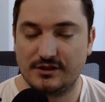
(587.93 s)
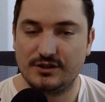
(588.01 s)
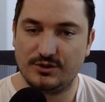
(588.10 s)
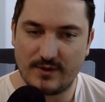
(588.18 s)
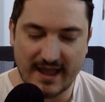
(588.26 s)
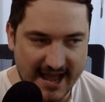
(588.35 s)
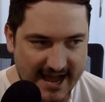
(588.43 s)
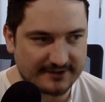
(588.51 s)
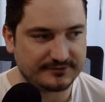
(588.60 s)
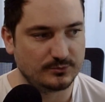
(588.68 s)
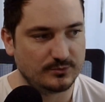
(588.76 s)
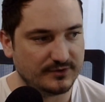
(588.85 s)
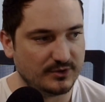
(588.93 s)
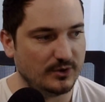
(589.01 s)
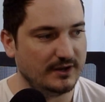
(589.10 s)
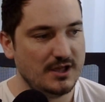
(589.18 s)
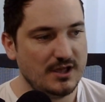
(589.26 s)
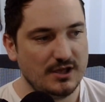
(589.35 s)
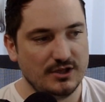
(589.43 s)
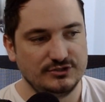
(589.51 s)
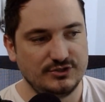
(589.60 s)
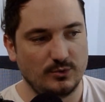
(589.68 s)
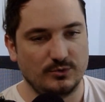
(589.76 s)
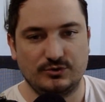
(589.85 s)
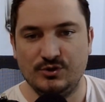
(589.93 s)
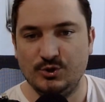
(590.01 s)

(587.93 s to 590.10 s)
You have to review it. So